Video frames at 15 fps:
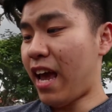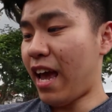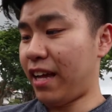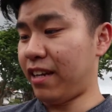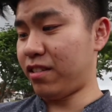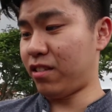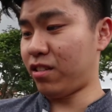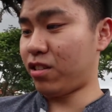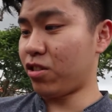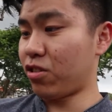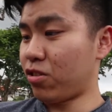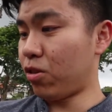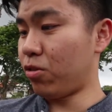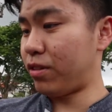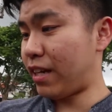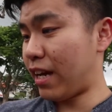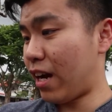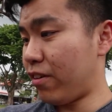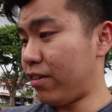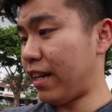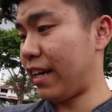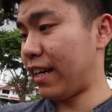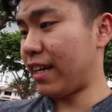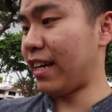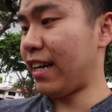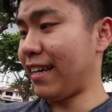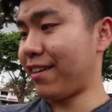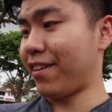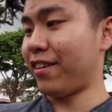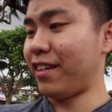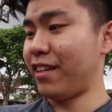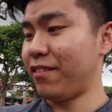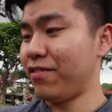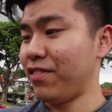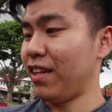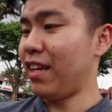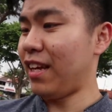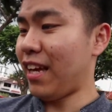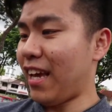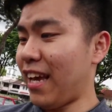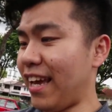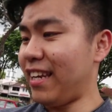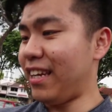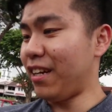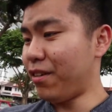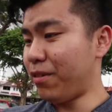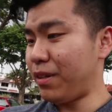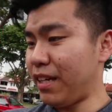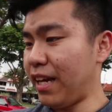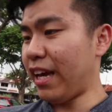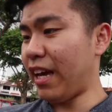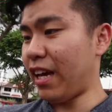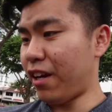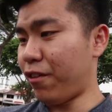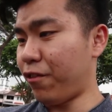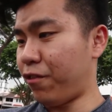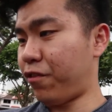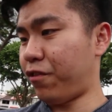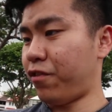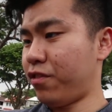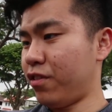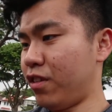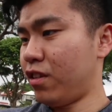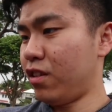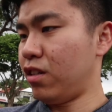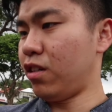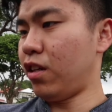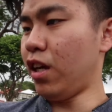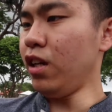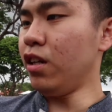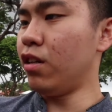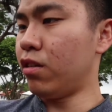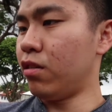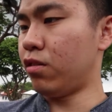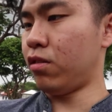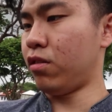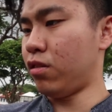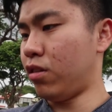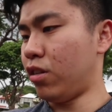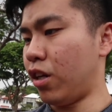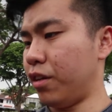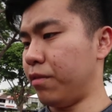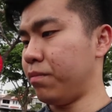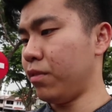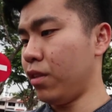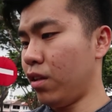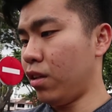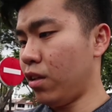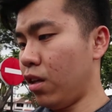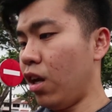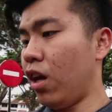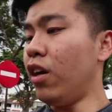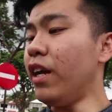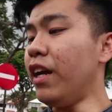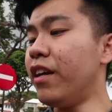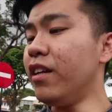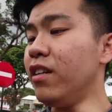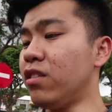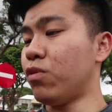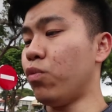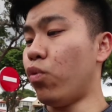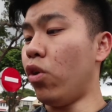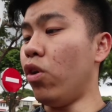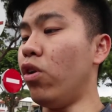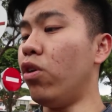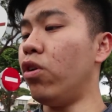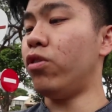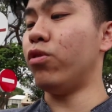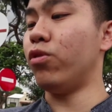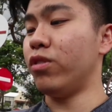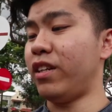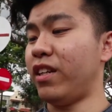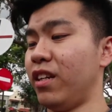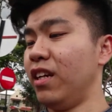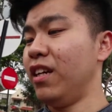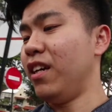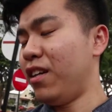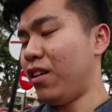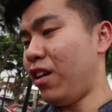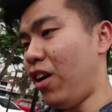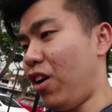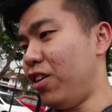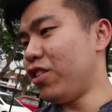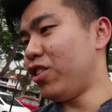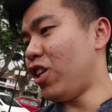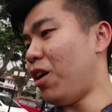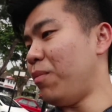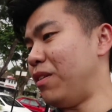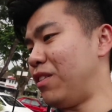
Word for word: and scroll down and click on it and here we have, hey, eh, hold on. Oh, there it is. Whoa. On the top